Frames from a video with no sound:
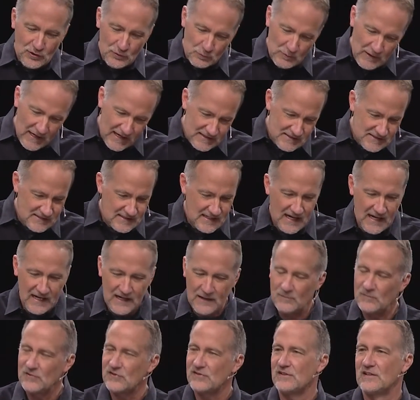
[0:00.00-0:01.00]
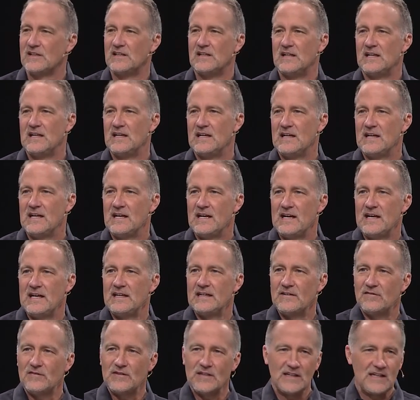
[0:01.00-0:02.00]
to Reds games.
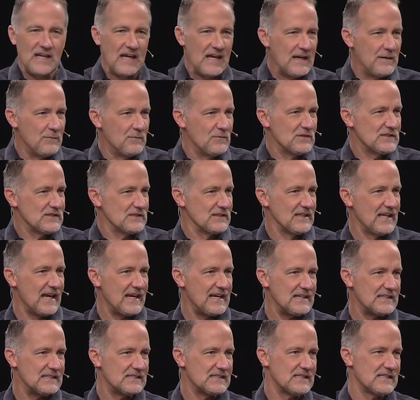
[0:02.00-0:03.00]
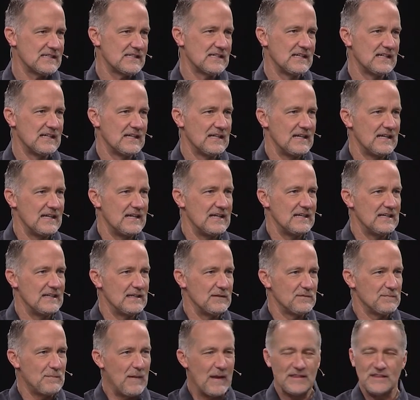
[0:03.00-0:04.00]
And if the game was late and
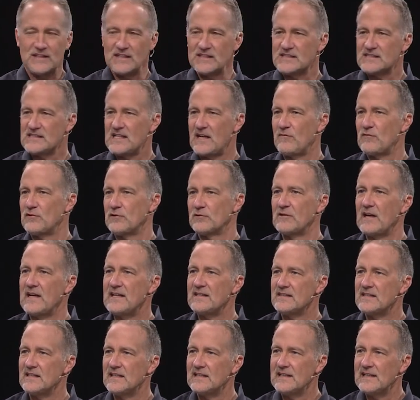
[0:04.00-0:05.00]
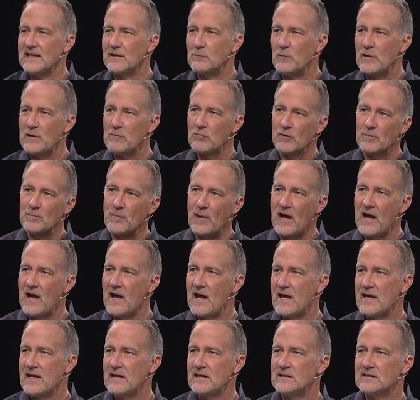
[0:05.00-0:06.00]
it was about the seventh or eighth inning and we were
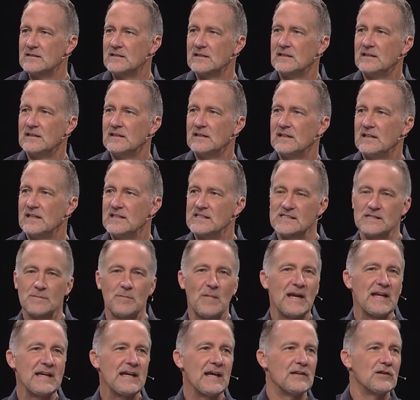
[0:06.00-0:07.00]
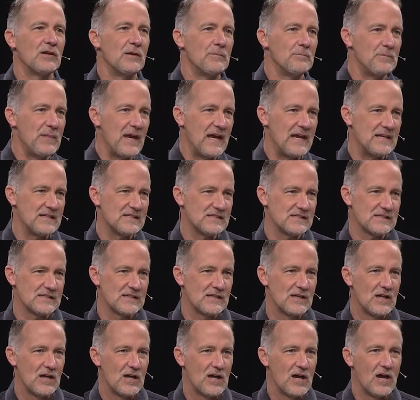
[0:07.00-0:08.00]
behind and somebody got on
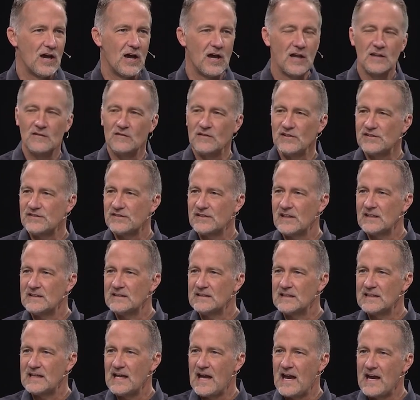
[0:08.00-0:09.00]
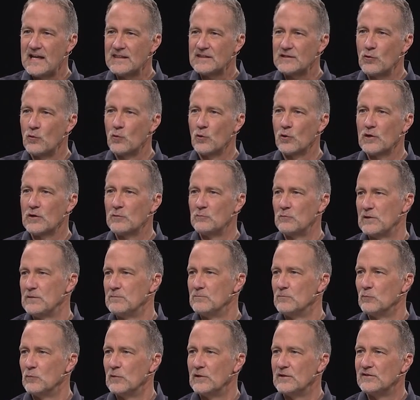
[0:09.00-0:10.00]
base, all of a sudden the guy at the organ
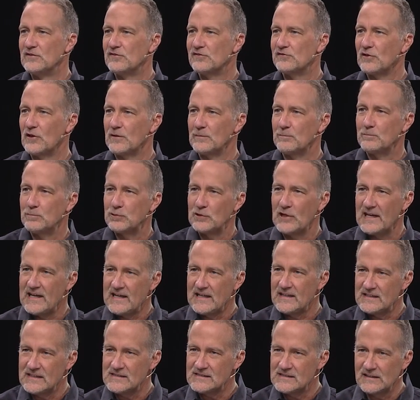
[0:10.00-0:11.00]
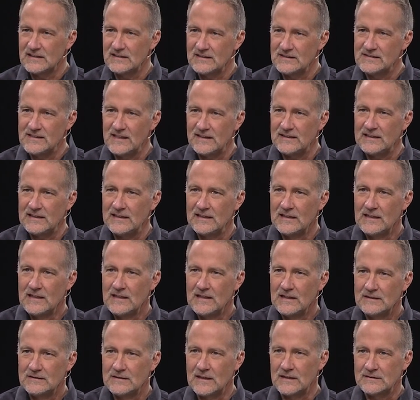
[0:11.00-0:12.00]
would, would start playing this little ditty,
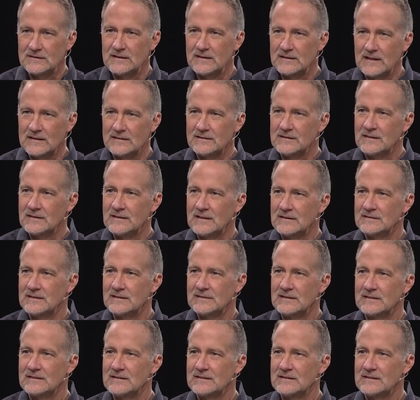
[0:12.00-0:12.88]
and the